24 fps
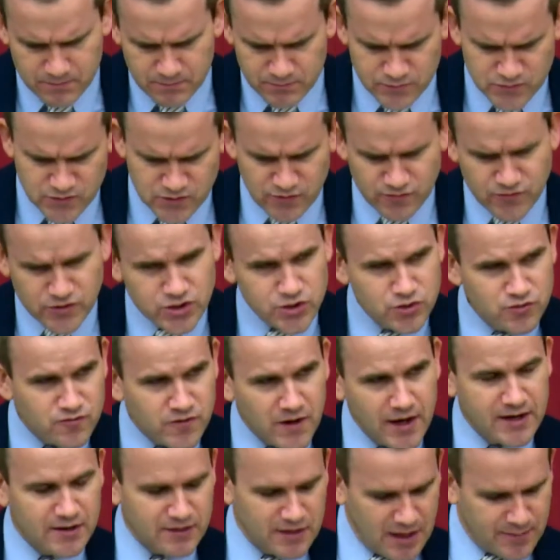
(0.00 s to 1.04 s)
sort of two
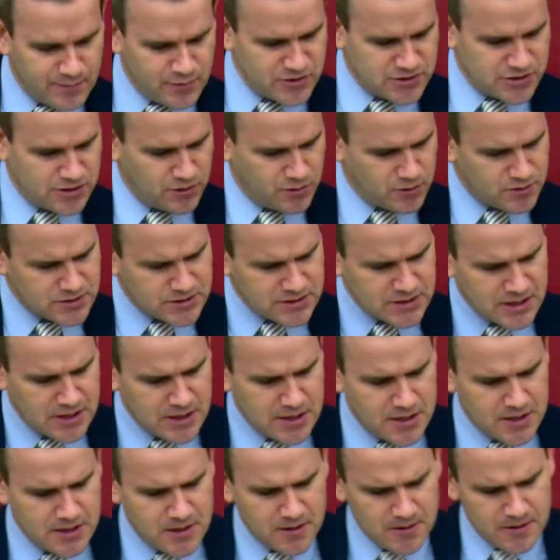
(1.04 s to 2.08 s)
final episodes.
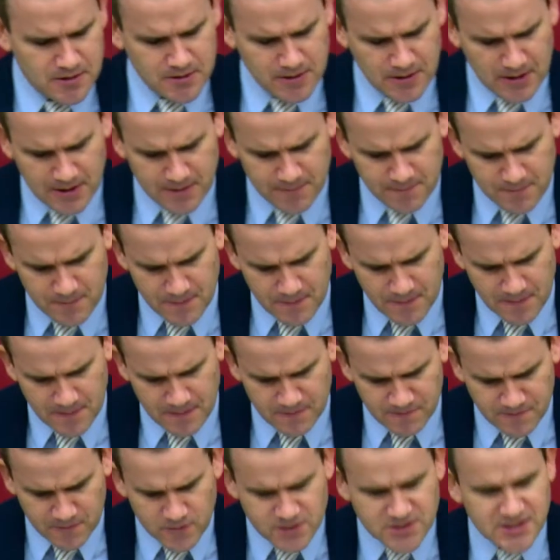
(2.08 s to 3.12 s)
The
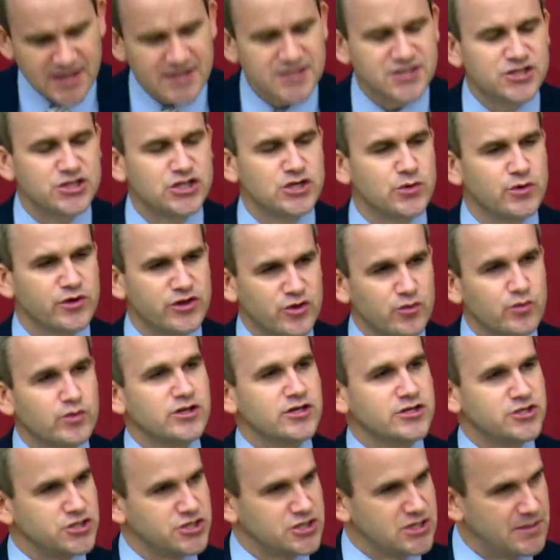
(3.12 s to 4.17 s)
first has to do with the
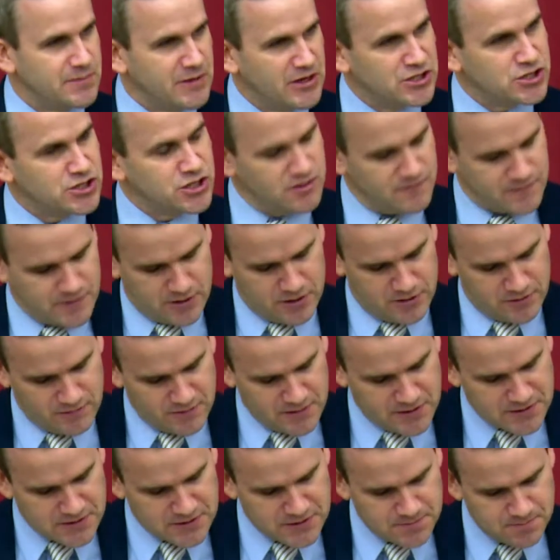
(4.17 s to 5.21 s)
religious dimension of all of
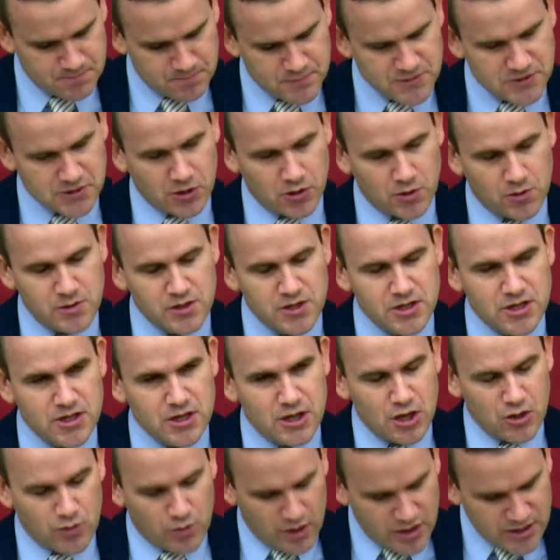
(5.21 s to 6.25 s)
this. So
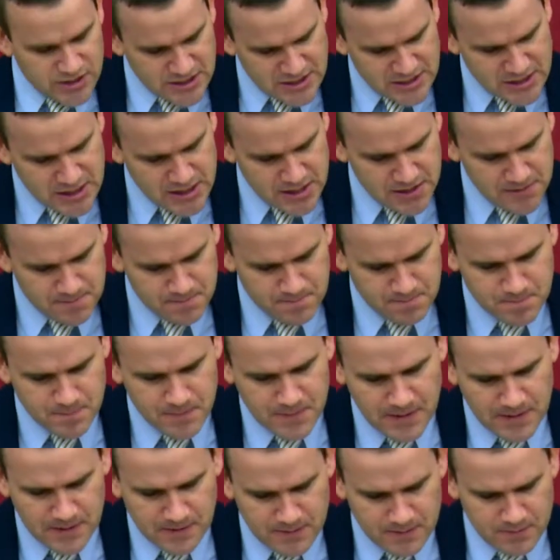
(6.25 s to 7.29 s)
Guardini
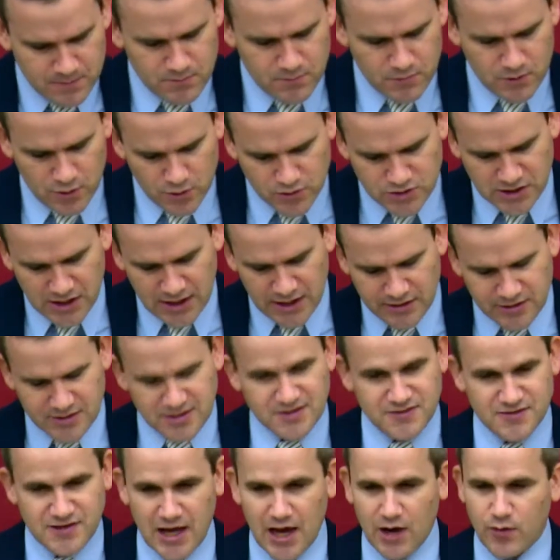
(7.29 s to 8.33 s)
goes on to
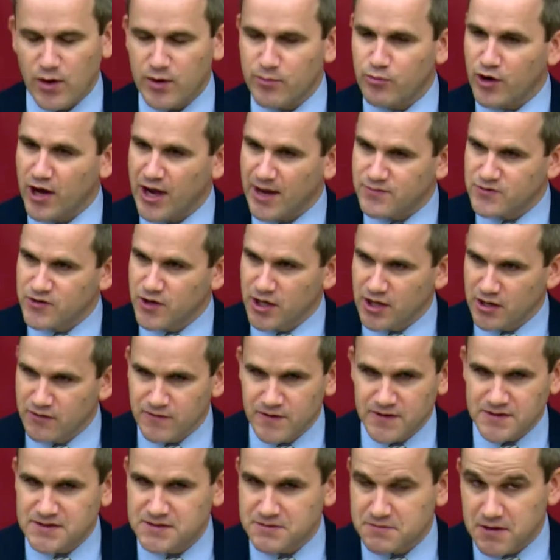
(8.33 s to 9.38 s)
say what perhaps all of
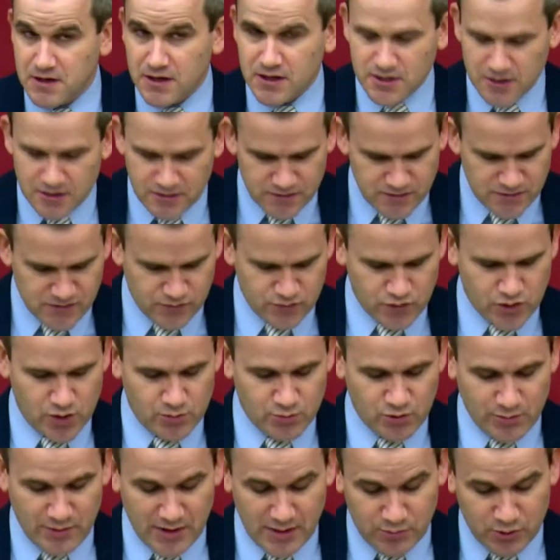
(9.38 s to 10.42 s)
us think in this room,
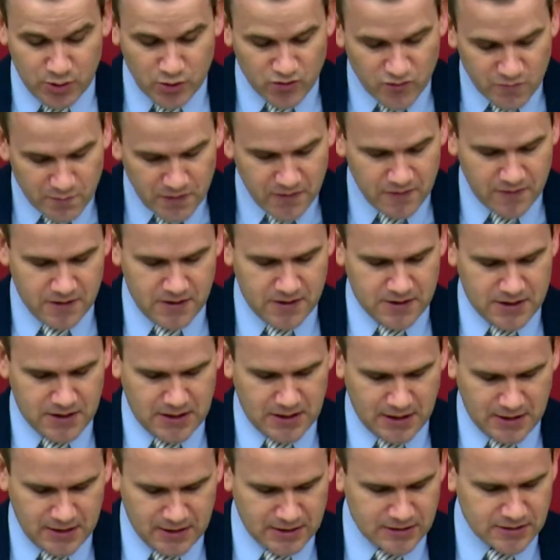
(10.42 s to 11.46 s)
or maybe you've been
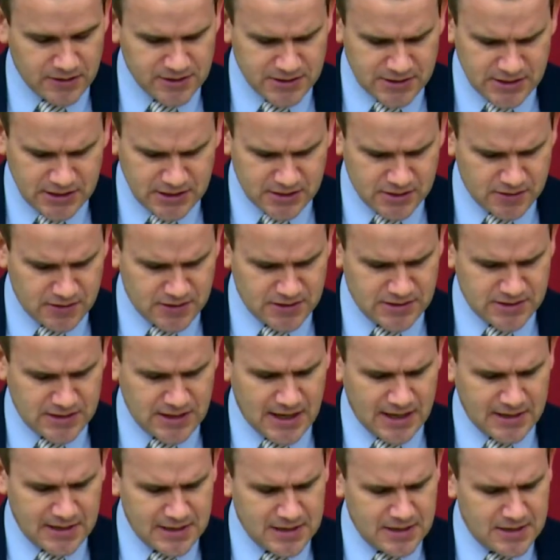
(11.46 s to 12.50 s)
thinking in listening to this,
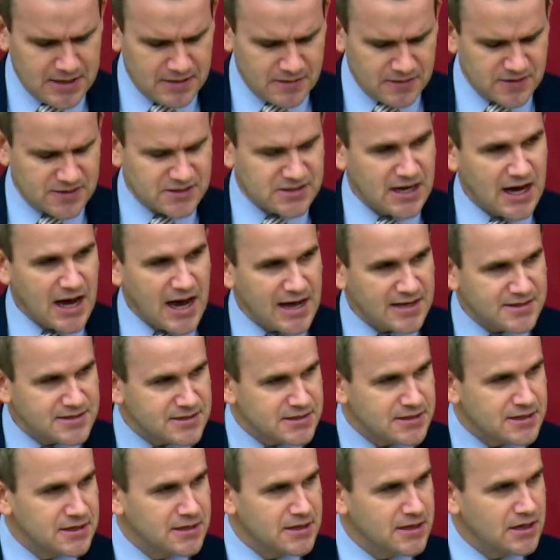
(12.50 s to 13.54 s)
that this
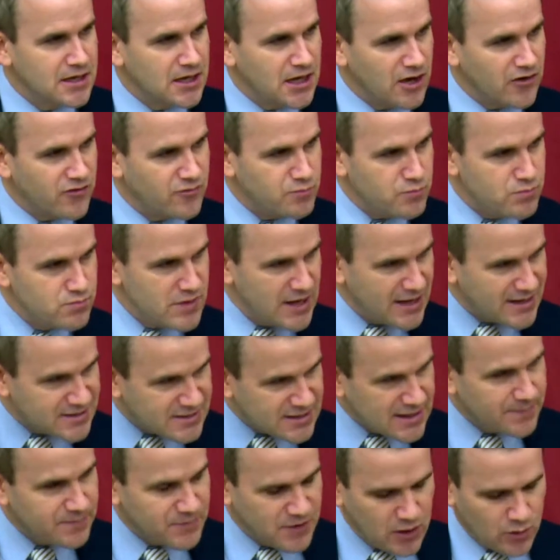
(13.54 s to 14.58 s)
task of
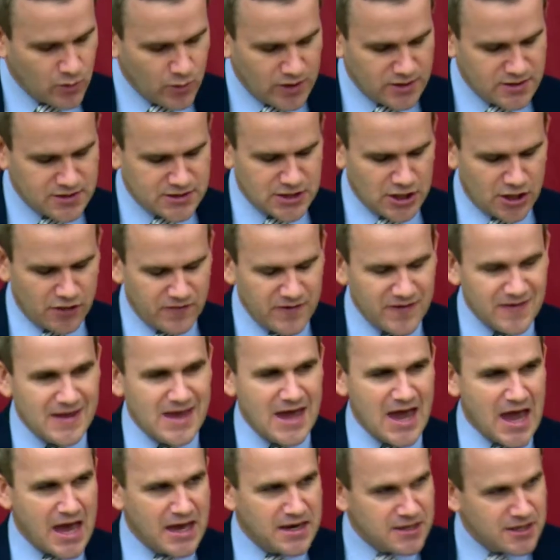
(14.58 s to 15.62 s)
accepting oneself in the
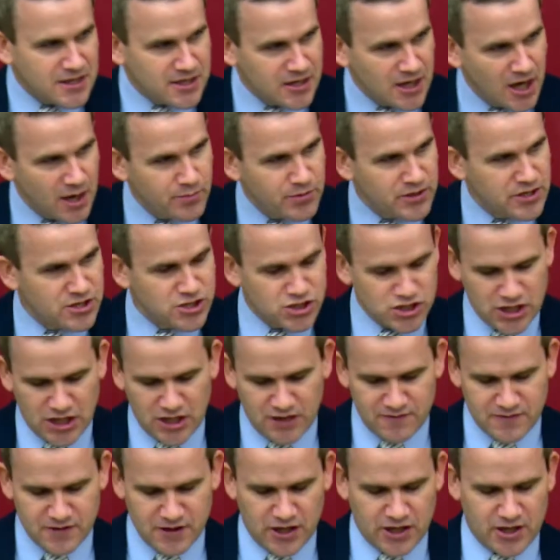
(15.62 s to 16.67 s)
end cannot be
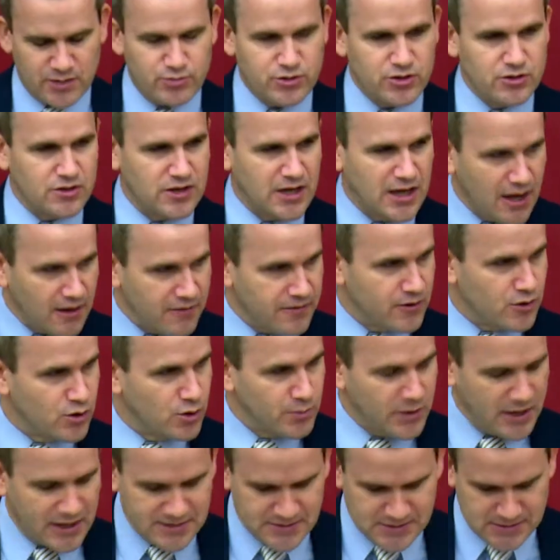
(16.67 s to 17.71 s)
achieved on a purely ethical
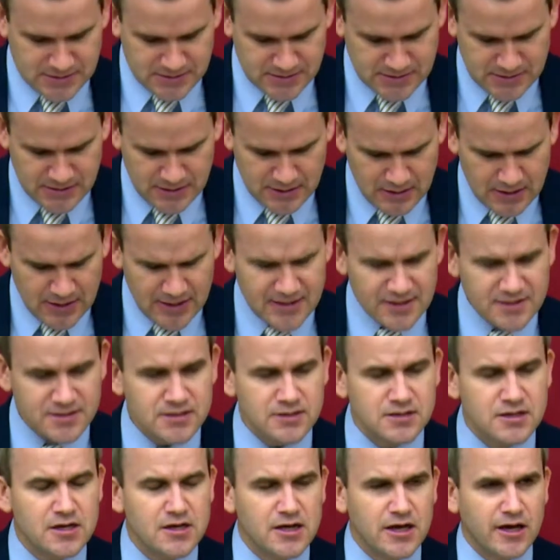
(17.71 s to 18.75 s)
basis. He
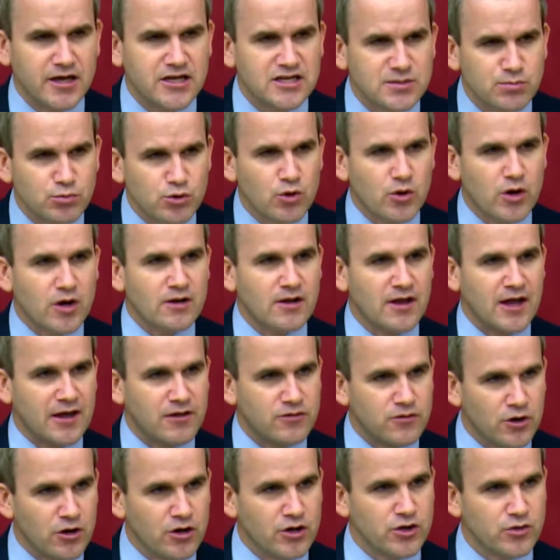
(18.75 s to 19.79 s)
doesn't explore at
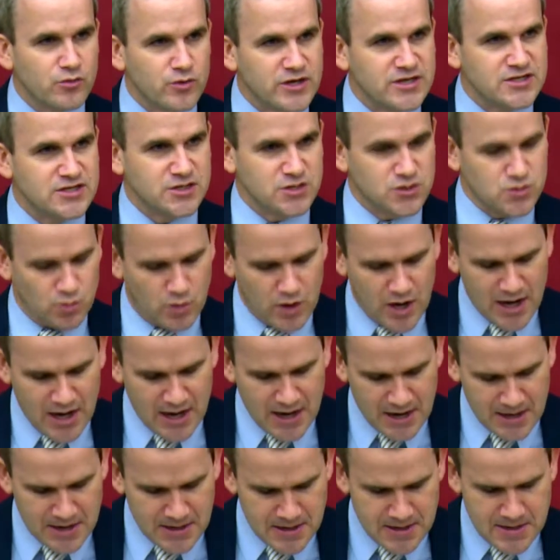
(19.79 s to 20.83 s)
length all the reasons
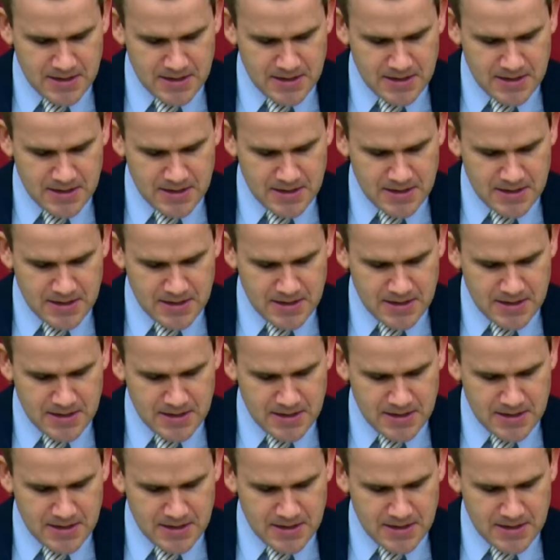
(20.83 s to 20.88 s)
why,